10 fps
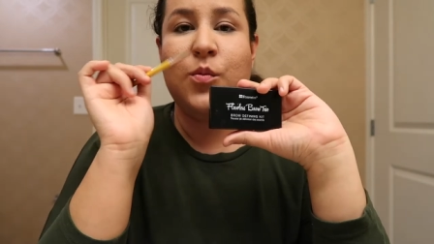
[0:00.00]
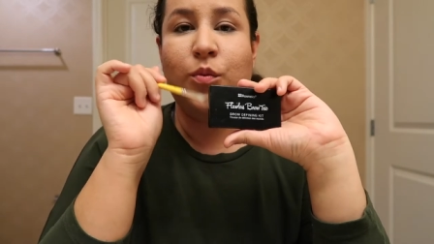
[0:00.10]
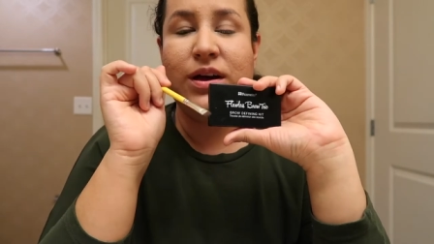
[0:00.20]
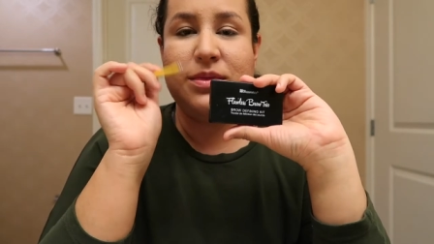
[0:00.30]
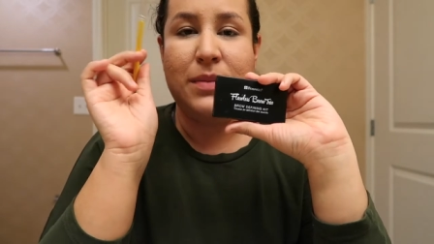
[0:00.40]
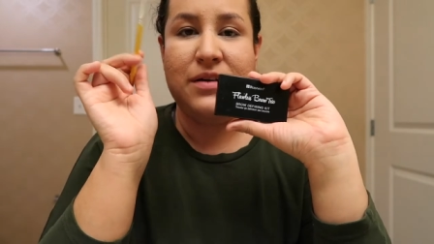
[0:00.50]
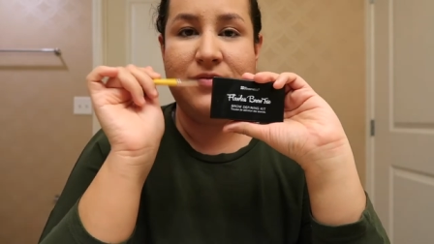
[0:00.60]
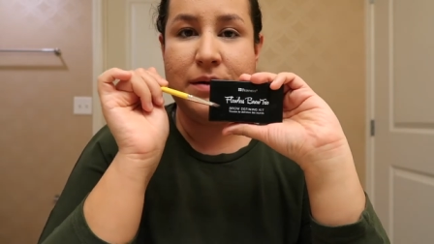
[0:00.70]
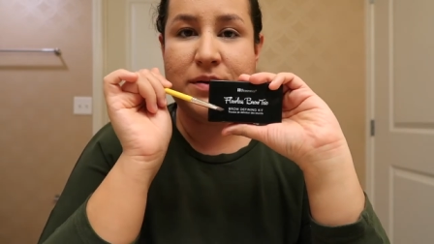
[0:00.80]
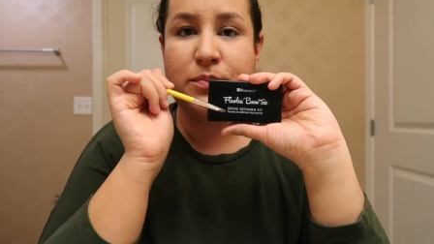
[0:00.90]
with my
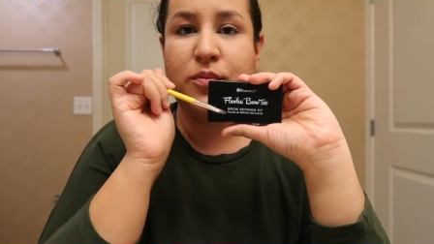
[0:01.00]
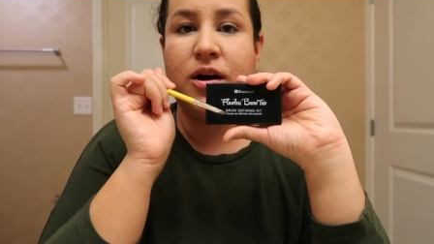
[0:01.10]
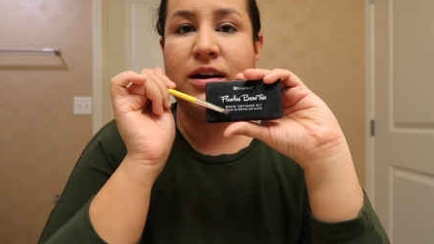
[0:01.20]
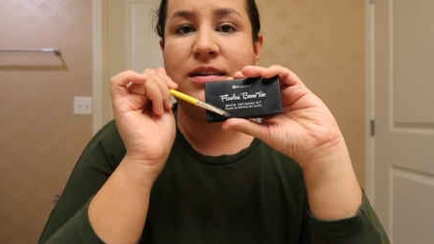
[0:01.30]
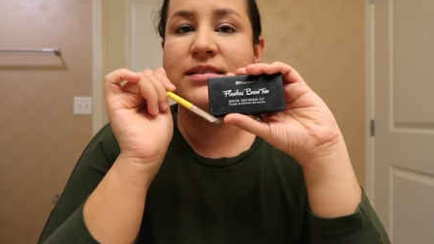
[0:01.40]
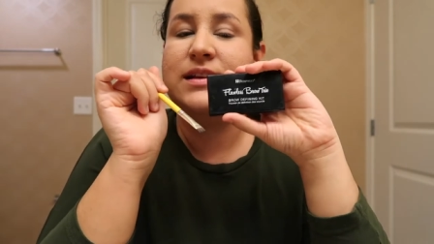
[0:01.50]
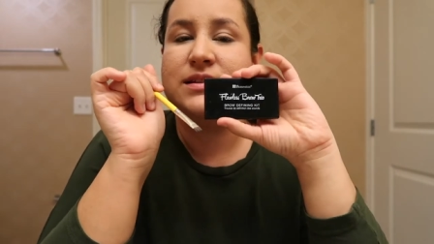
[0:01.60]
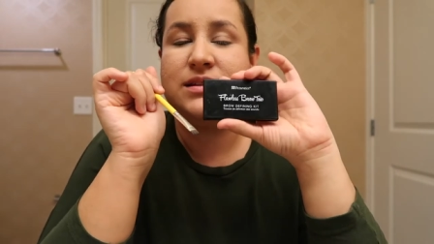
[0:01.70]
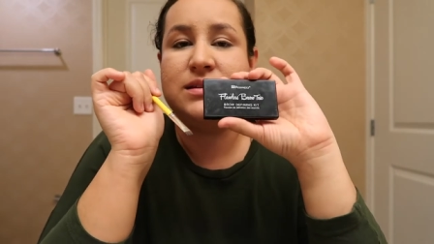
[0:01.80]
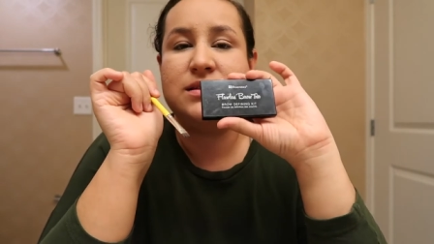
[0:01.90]
favorite product.
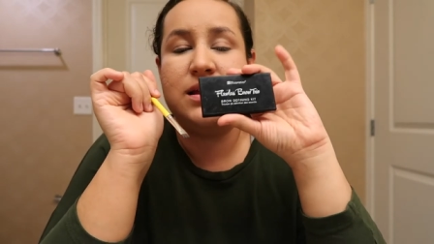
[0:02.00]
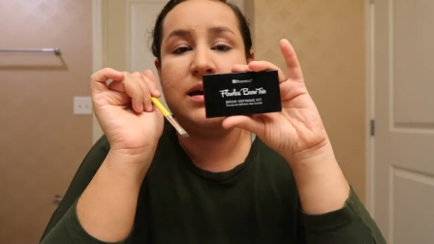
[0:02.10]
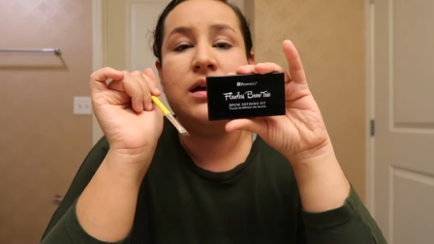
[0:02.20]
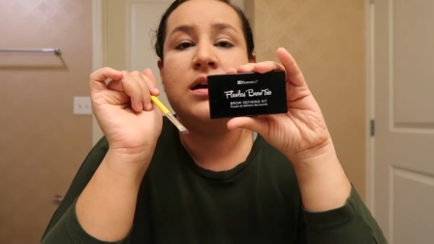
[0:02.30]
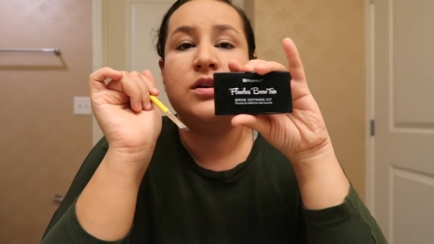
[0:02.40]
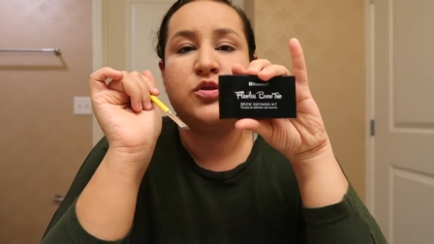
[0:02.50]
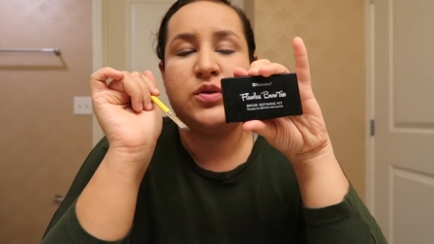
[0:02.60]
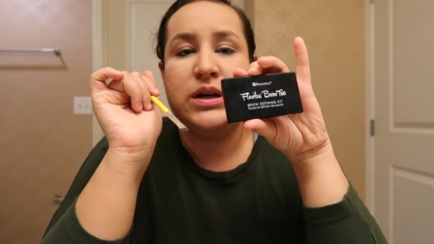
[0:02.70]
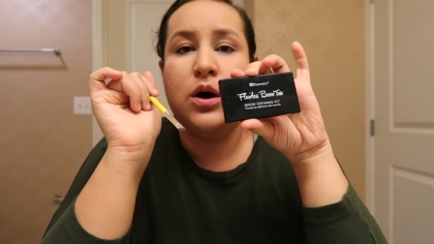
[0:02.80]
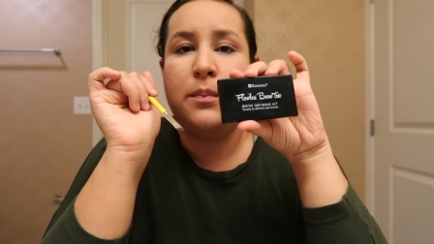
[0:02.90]
This is the
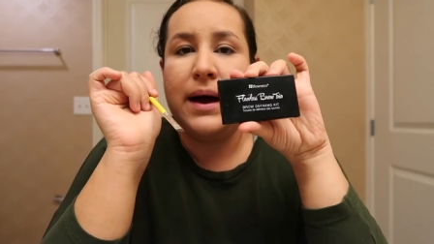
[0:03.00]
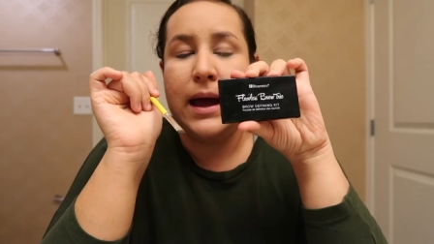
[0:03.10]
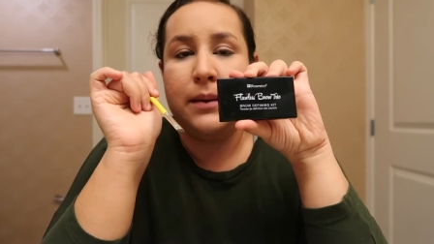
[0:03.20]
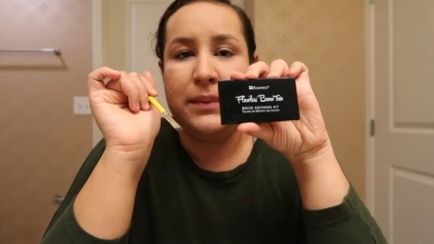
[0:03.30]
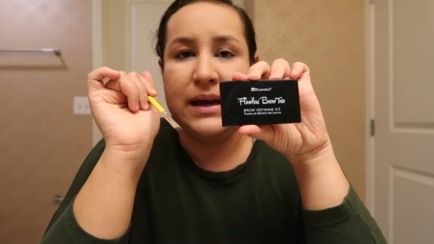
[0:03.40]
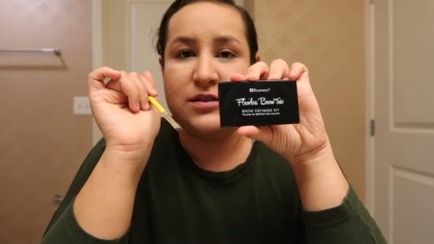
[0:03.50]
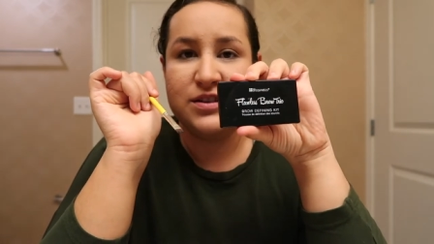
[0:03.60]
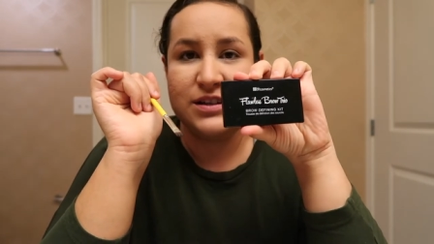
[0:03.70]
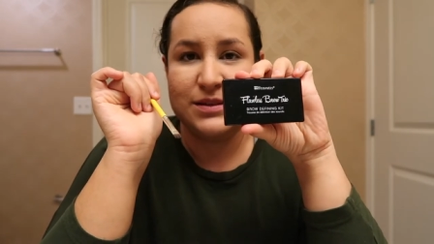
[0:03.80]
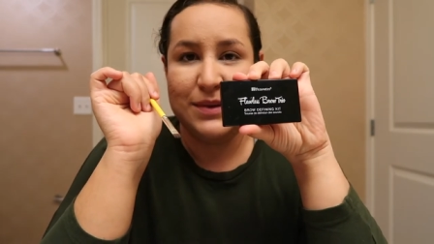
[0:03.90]
Trio by B
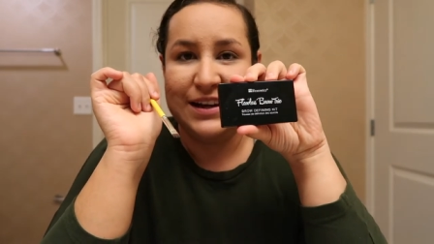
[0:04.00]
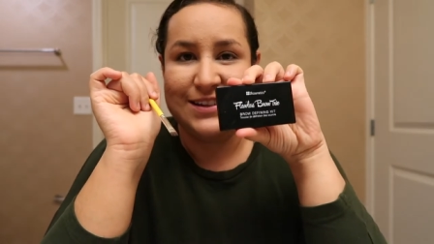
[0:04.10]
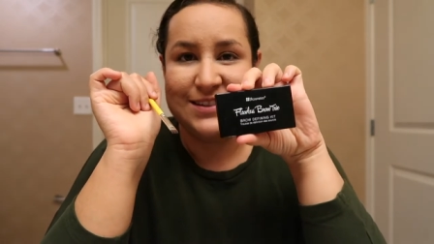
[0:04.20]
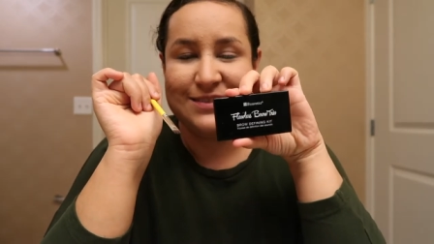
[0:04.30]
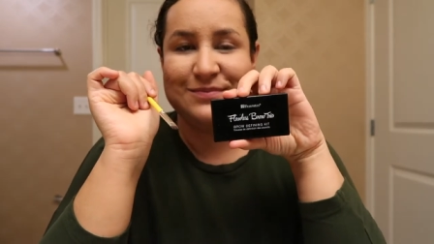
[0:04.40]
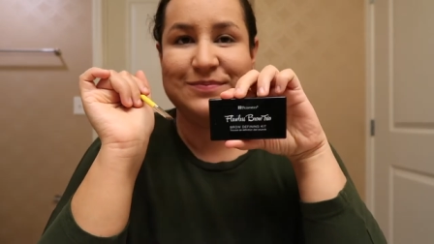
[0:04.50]
H Cosmetics.